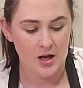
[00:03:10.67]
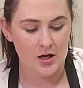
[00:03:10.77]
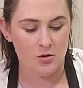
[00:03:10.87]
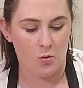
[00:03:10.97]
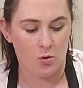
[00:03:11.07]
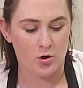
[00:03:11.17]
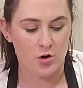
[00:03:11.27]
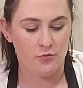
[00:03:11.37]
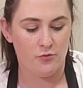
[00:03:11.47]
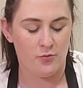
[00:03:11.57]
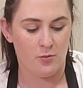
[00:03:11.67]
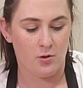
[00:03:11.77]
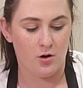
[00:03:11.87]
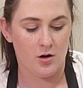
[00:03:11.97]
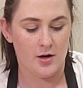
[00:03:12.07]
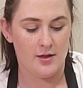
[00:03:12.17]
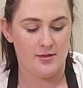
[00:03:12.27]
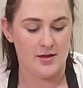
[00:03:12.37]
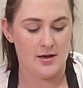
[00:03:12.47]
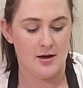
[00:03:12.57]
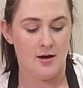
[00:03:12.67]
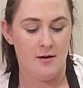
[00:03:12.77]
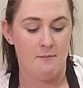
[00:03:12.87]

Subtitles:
in order for the